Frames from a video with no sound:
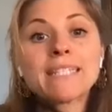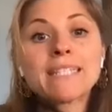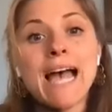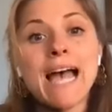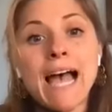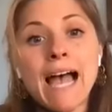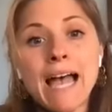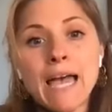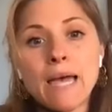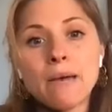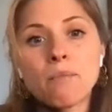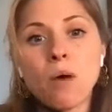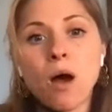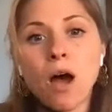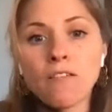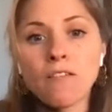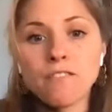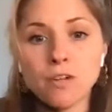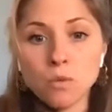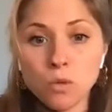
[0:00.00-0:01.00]
a time.
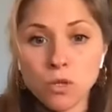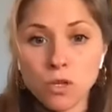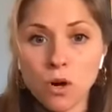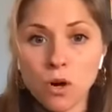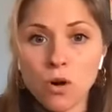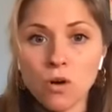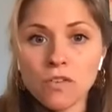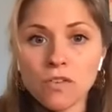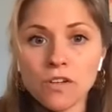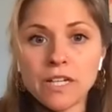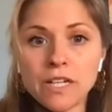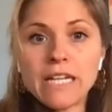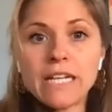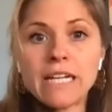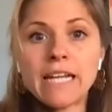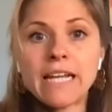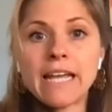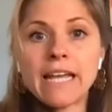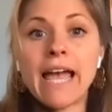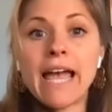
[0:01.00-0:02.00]
Often we're
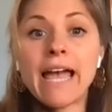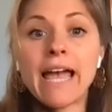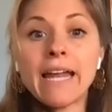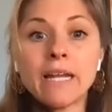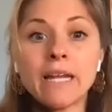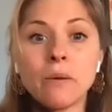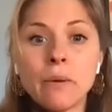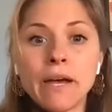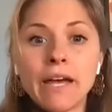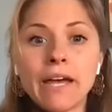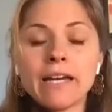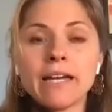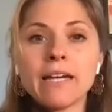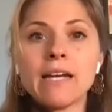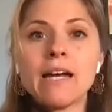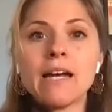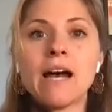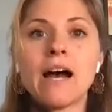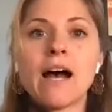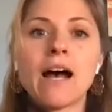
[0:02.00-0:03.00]
overeating anyway.
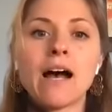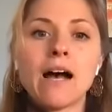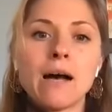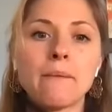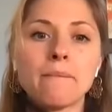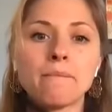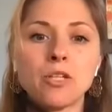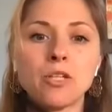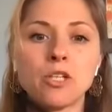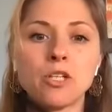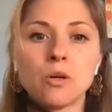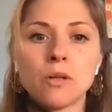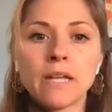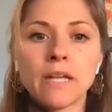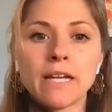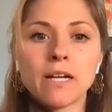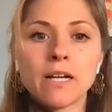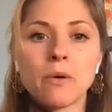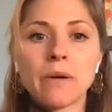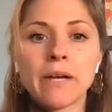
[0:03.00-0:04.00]

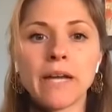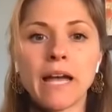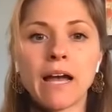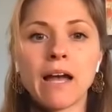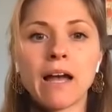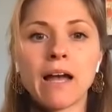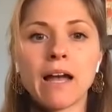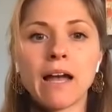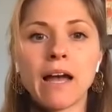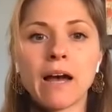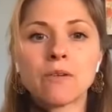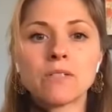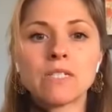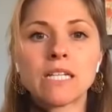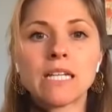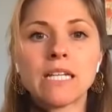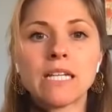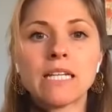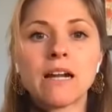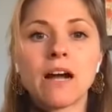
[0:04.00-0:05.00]
Like going out
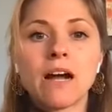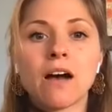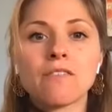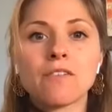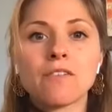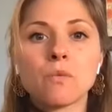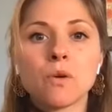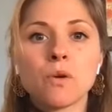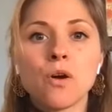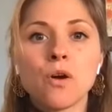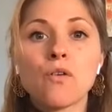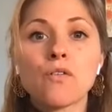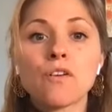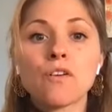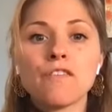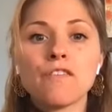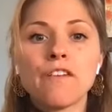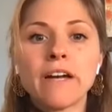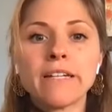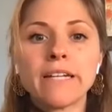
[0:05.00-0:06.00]
to eat, often we're
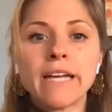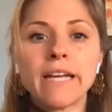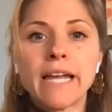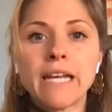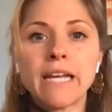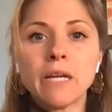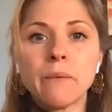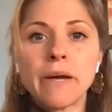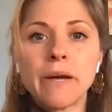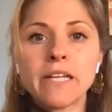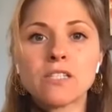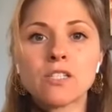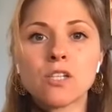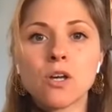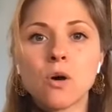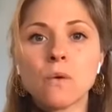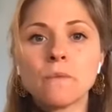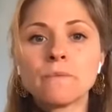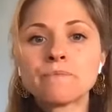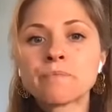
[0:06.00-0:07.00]
overfed anyway.
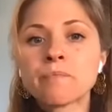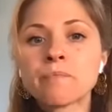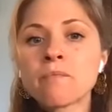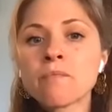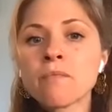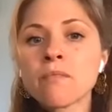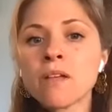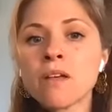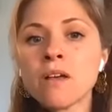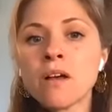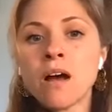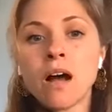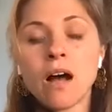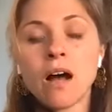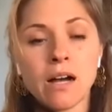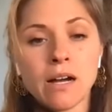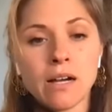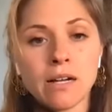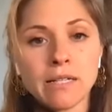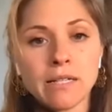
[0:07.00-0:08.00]
So
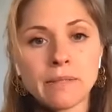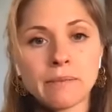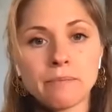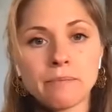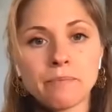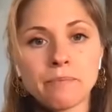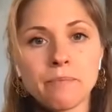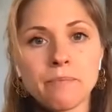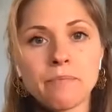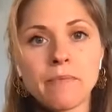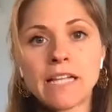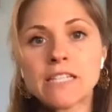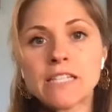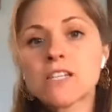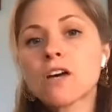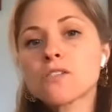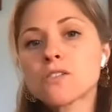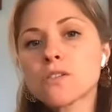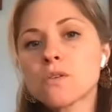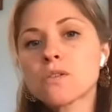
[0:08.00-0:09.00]
that's
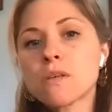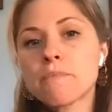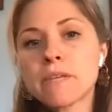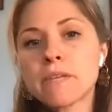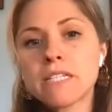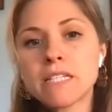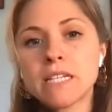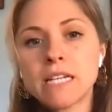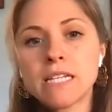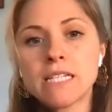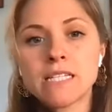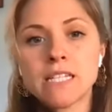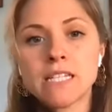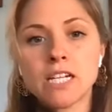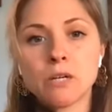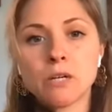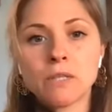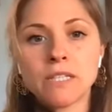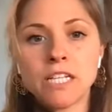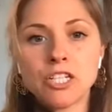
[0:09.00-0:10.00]
also something to
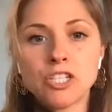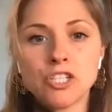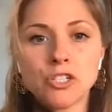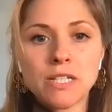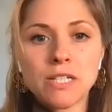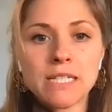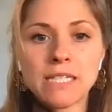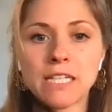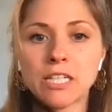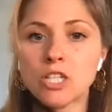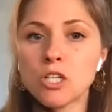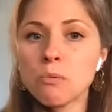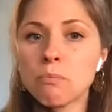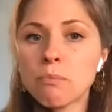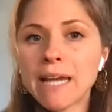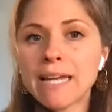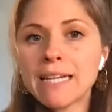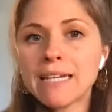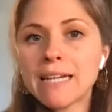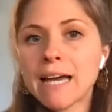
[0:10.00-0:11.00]
consider with Kitchari, is like you
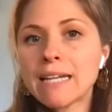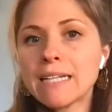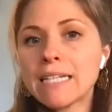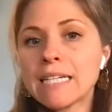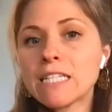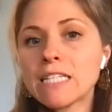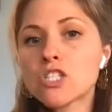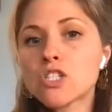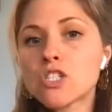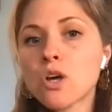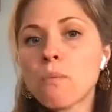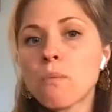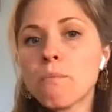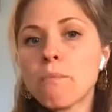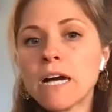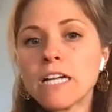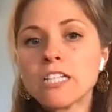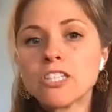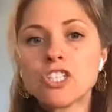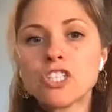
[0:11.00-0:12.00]
might not need so
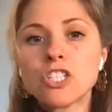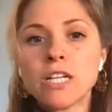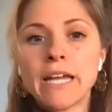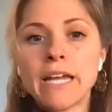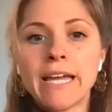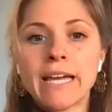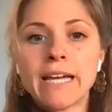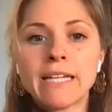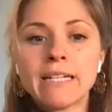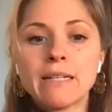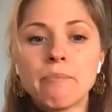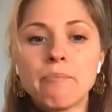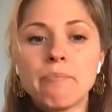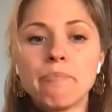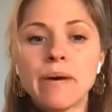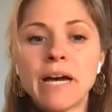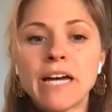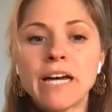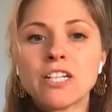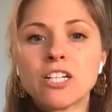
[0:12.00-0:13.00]
much, and
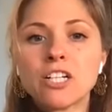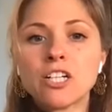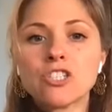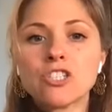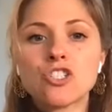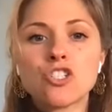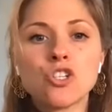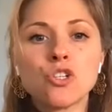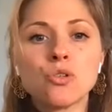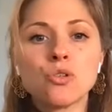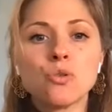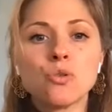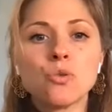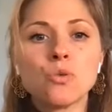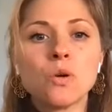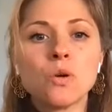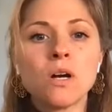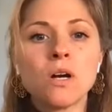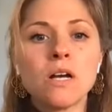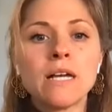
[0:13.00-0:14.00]
better
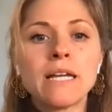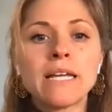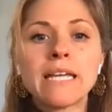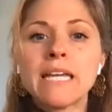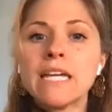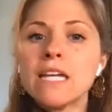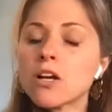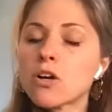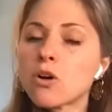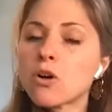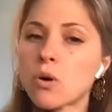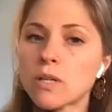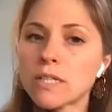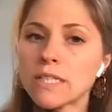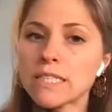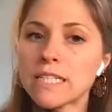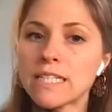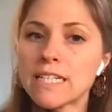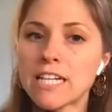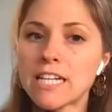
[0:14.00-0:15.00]
to eat
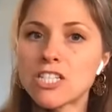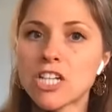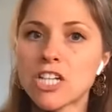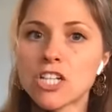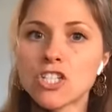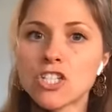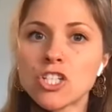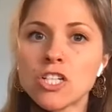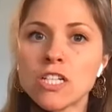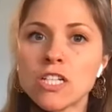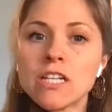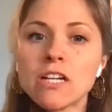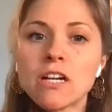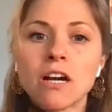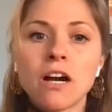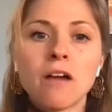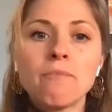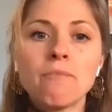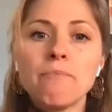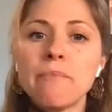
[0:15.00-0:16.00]
according to digestion. There
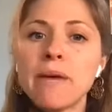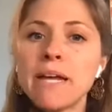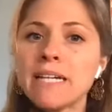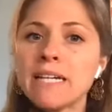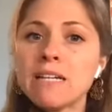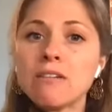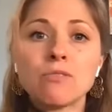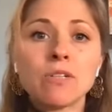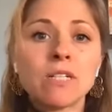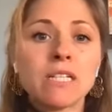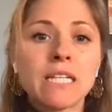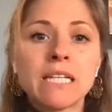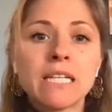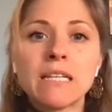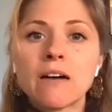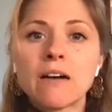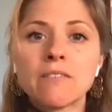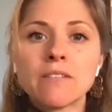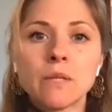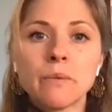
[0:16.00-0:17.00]
are many really
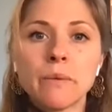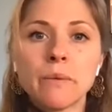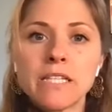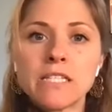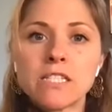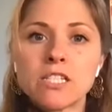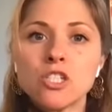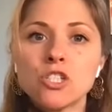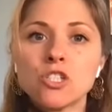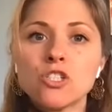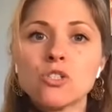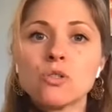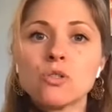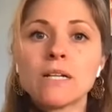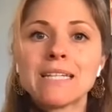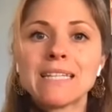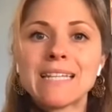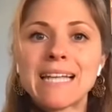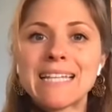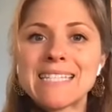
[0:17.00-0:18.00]
lovely ways to do
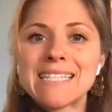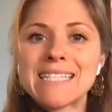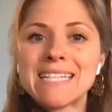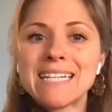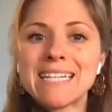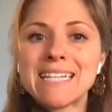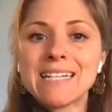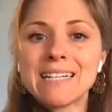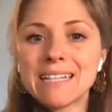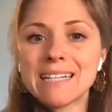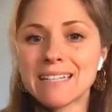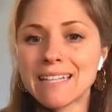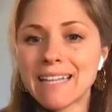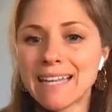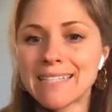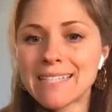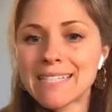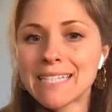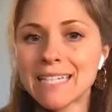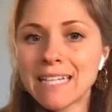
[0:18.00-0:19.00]
cleansing.
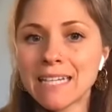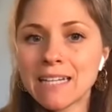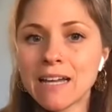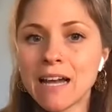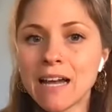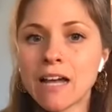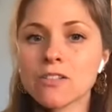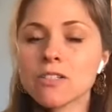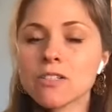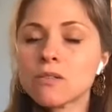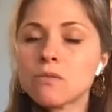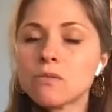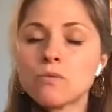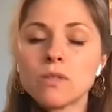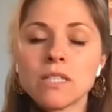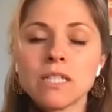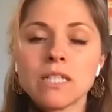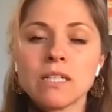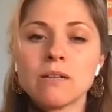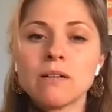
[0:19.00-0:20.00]
I also
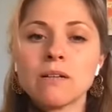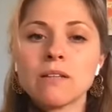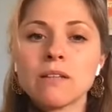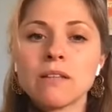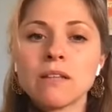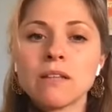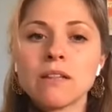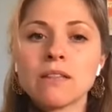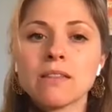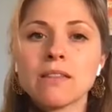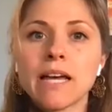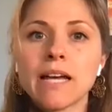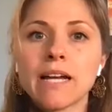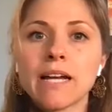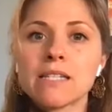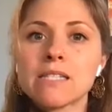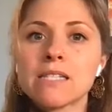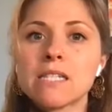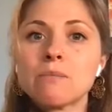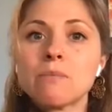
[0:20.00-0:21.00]
really like
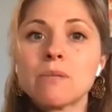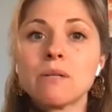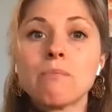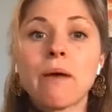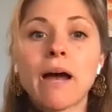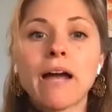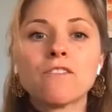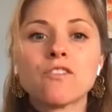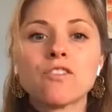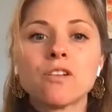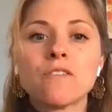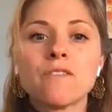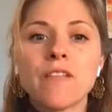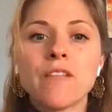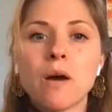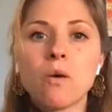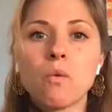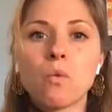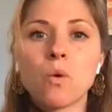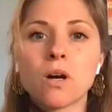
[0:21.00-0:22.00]
us to be mindful of
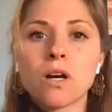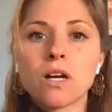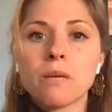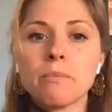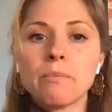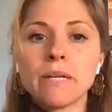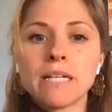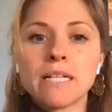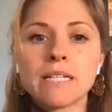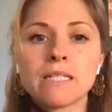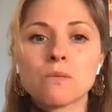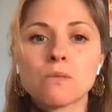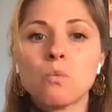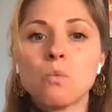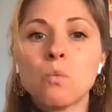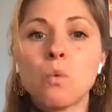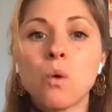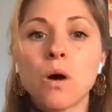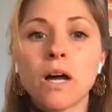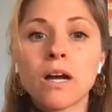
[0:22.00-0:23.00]
that word, because
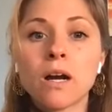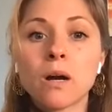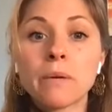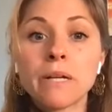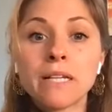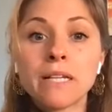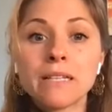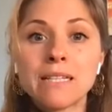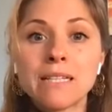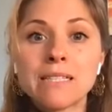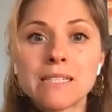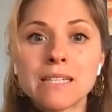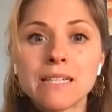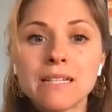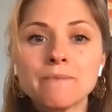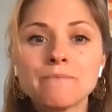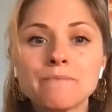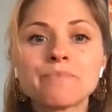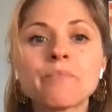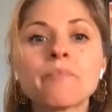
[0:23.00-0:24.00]
what are we
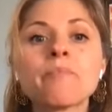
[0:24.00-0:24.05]
cleansing?